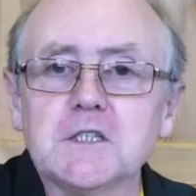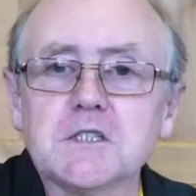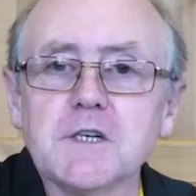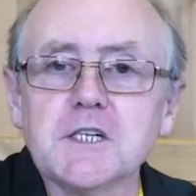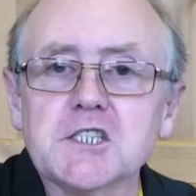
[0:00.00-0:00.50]

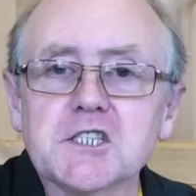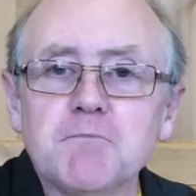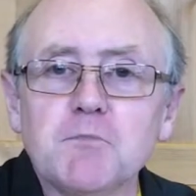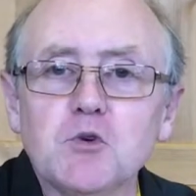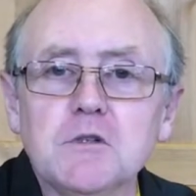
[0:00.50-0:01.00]
It's a very
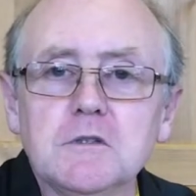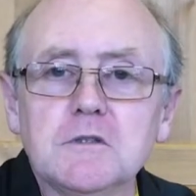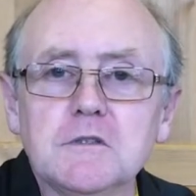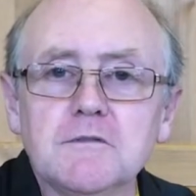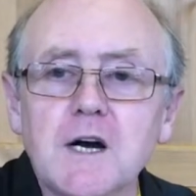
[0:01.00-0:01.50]
simple
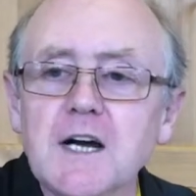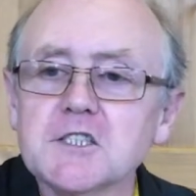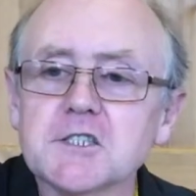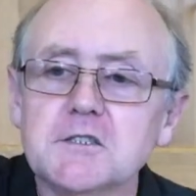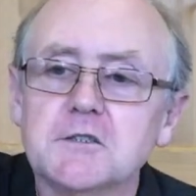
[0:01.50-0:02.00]
device.